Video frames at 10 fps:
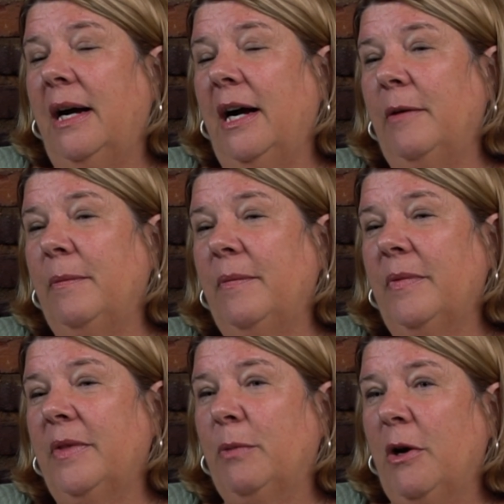
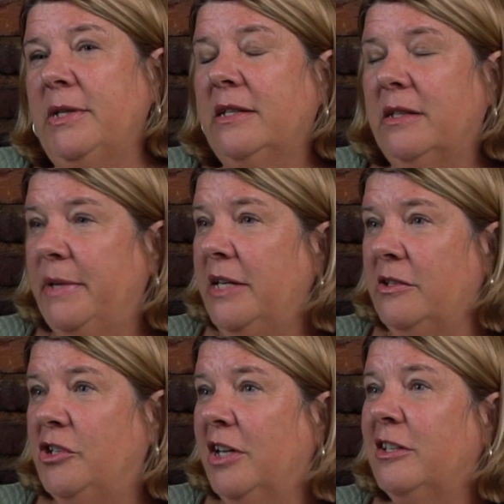The protests on Peace
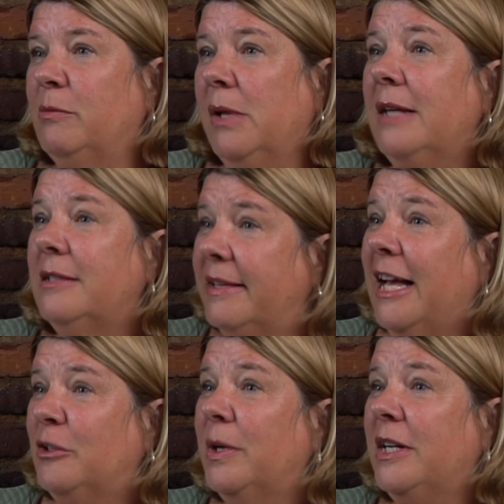and Justice Plaza,
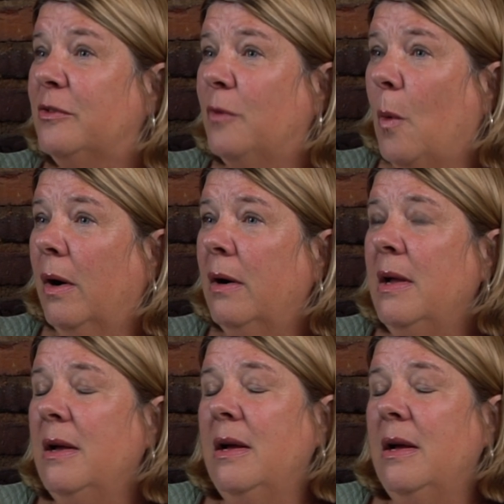that's what it's for.